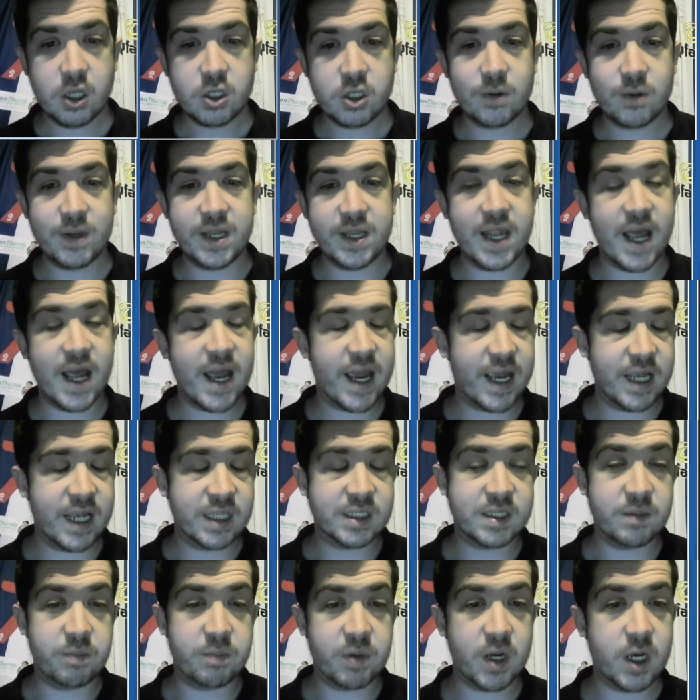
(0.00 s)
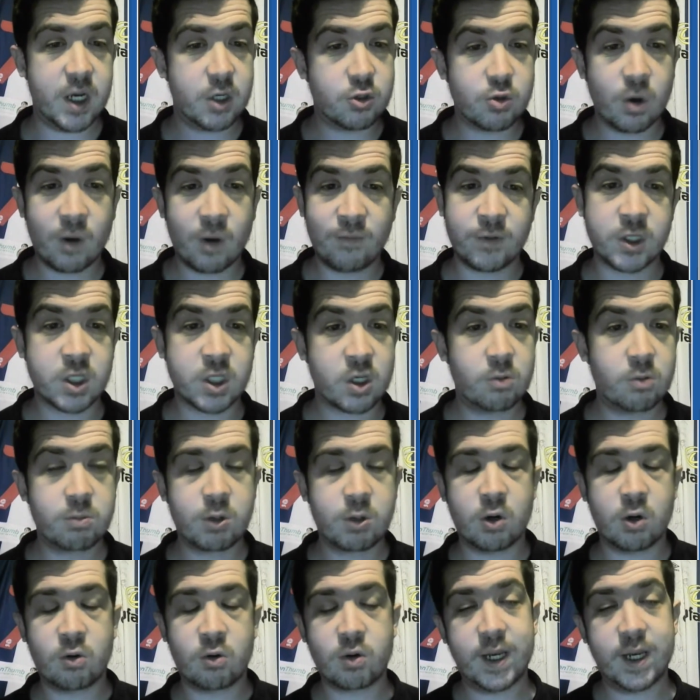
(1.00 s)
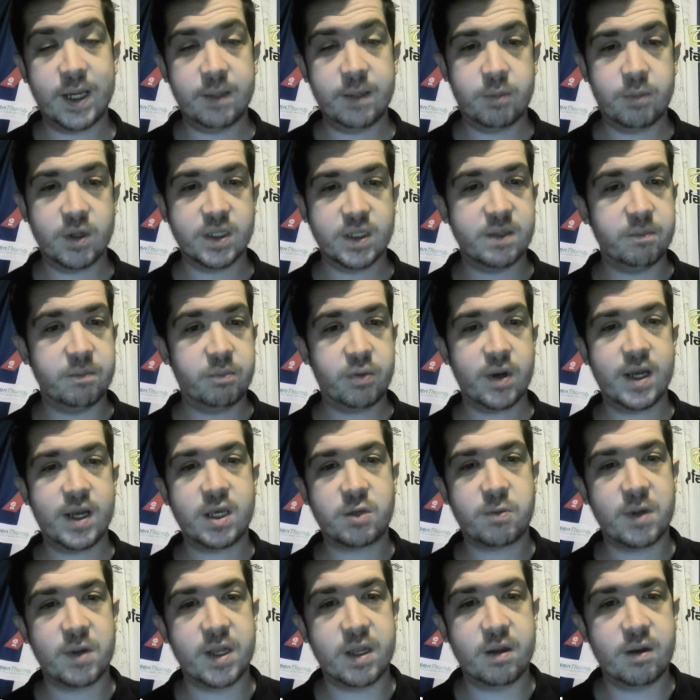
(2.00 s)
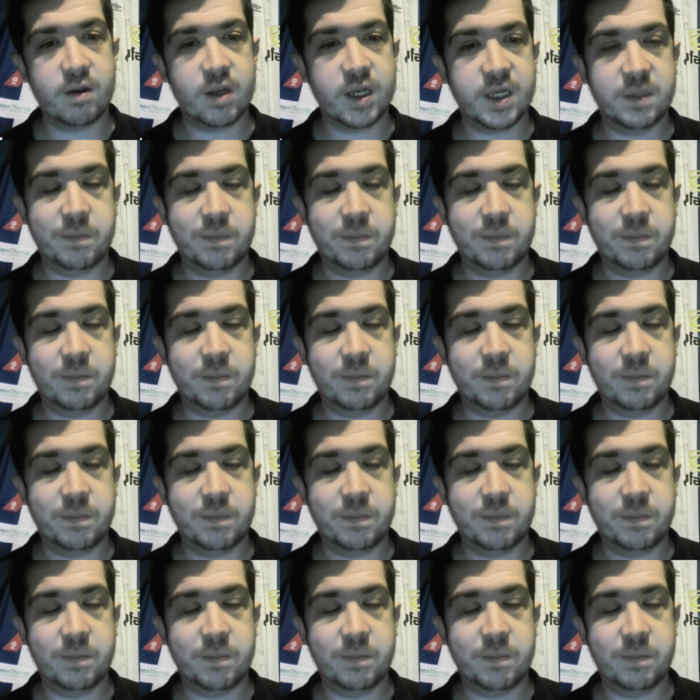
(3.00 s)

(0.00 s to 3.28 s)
So in net, in the Page Rovers Cup goalkeepers, impressed when